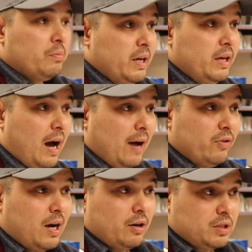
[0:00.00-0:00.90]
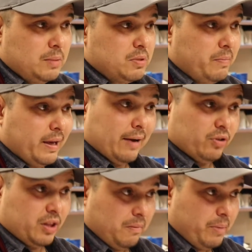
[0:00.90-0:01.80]
me, avocado seems to make
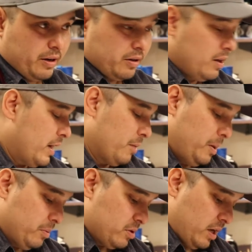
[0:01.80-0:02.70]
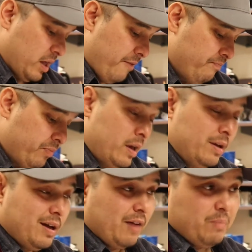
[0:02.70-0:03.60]
everything better, and a lot of people say that.
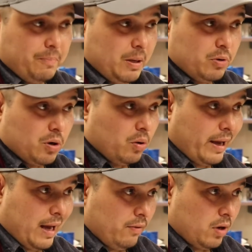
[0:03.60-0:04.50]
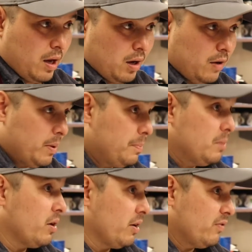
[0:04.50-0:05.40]
I've met people who don't like avocado. I've met
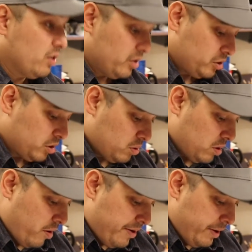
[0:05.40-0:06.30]
people that are even allergic to it.